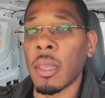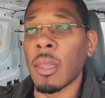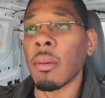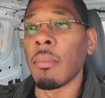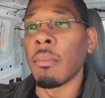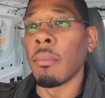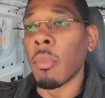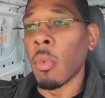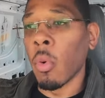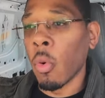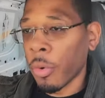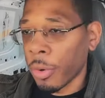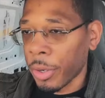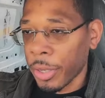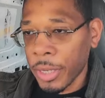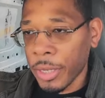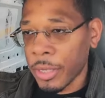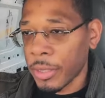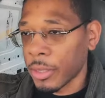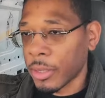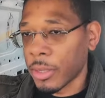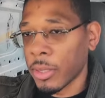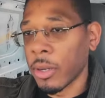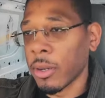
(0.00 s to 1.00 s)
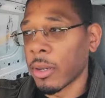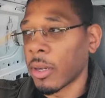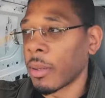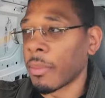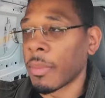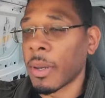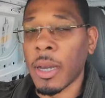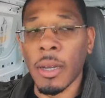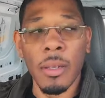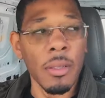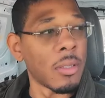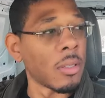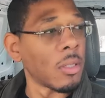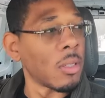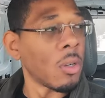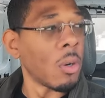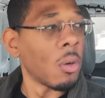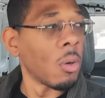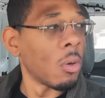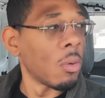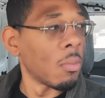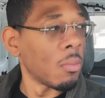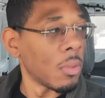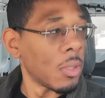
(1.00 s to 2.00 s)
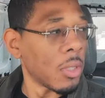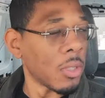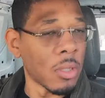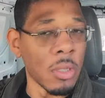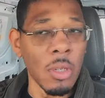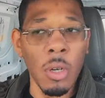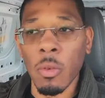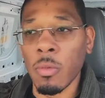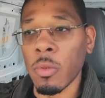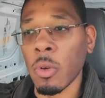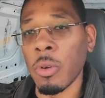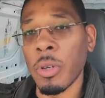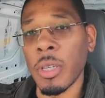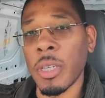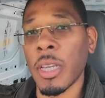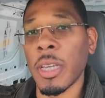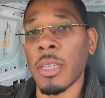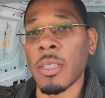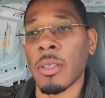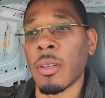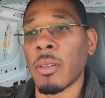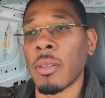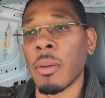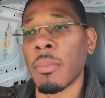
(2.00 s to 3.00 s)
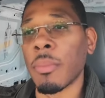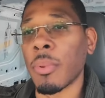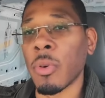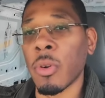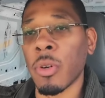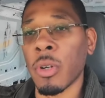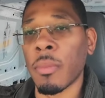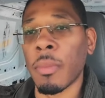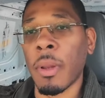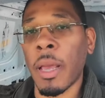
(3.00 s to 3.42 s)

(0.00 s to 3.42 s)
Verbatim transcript: in the morning talking about there's no home, there's no roadie gigs on the board.